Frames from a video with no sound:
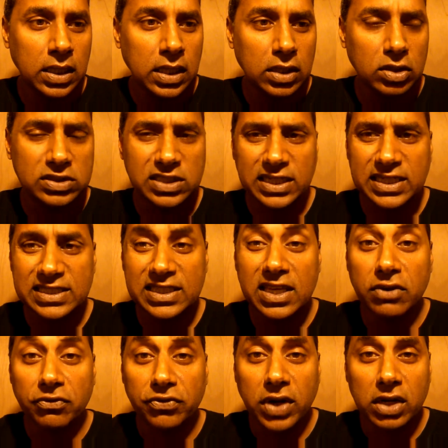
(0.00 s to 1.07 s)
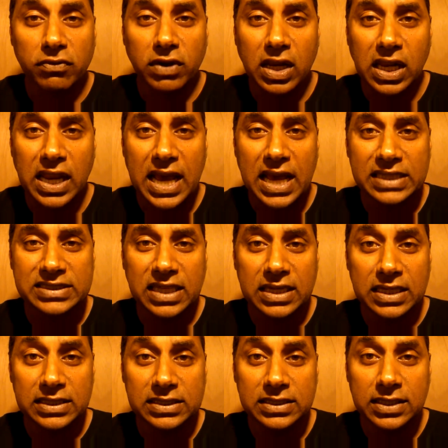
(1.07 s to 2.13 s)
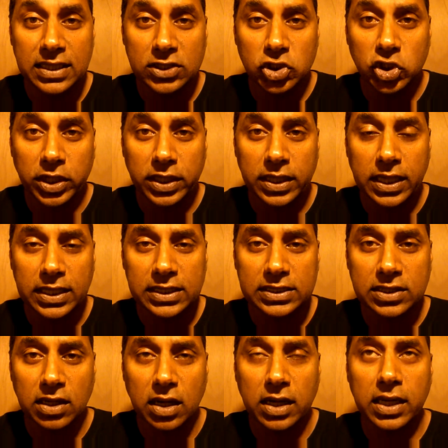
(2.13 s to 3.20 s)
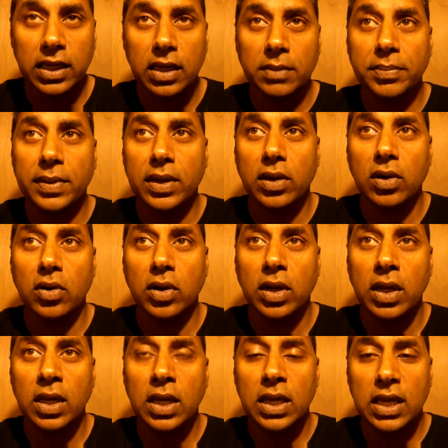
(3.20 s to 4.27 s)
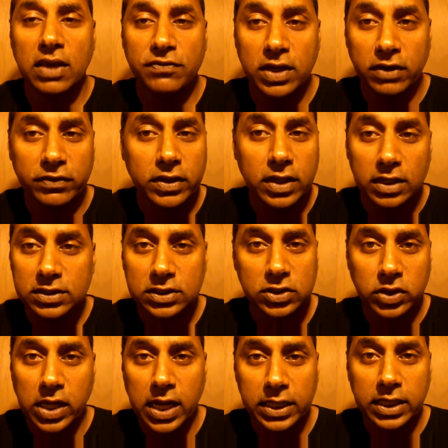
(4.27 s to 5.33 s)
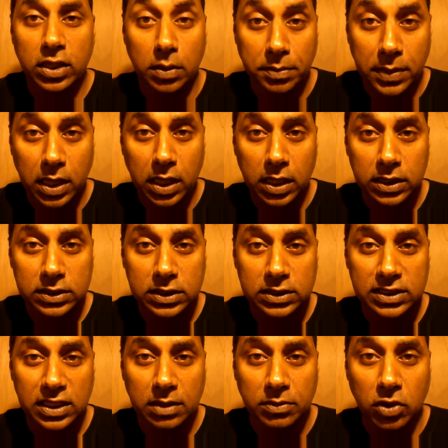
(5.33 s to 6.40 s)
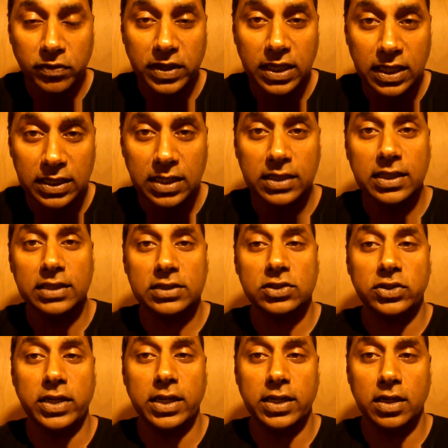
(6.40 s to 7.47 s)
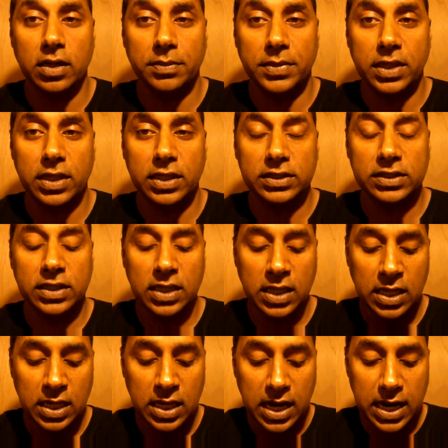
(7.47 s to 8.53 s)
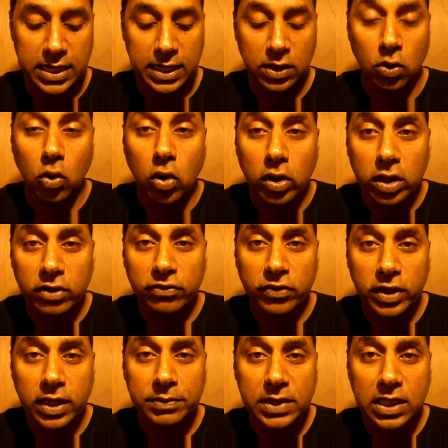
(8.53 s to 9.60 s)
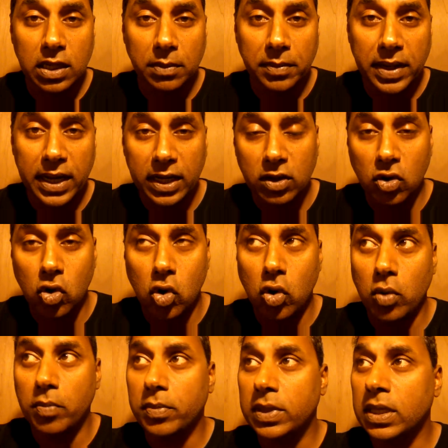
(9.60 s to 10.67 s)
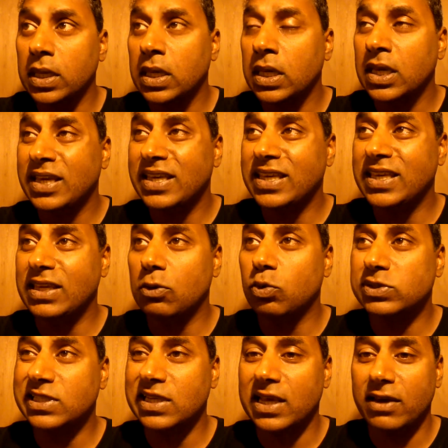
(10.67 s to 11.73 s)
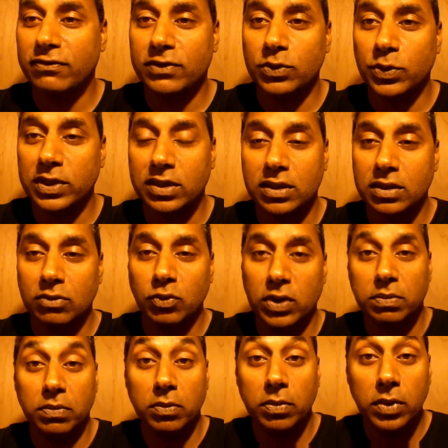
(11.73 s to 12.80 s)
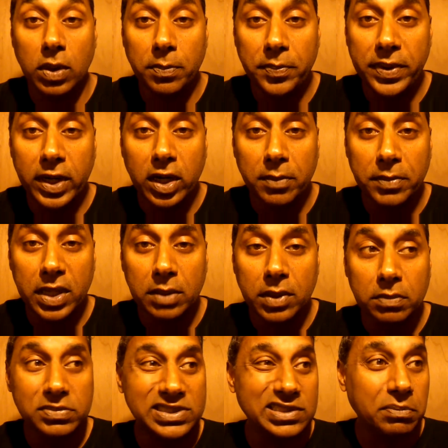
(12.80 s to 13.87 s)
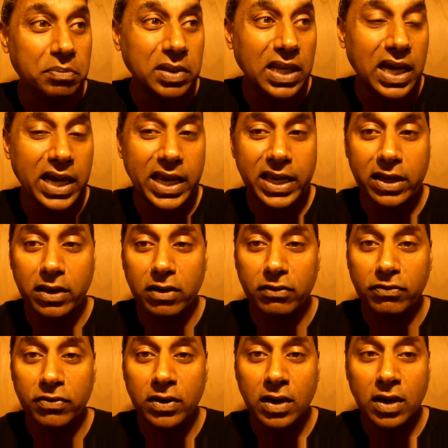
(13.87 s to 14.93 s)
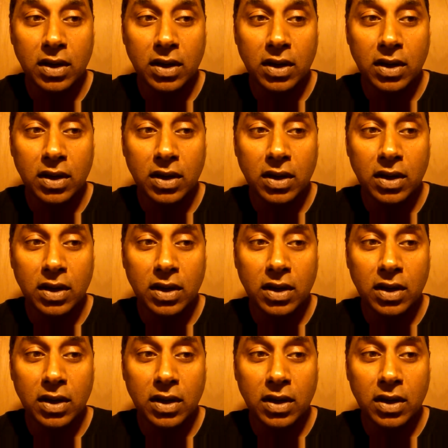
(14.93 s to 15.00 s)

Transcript: looks like he's in front of a class and he's teaching and he's talking about if he ever got stranded on Mars, because in the movie he did get stranded on Mars and in order for him to come back home, he was left with with the bare minimum supply of.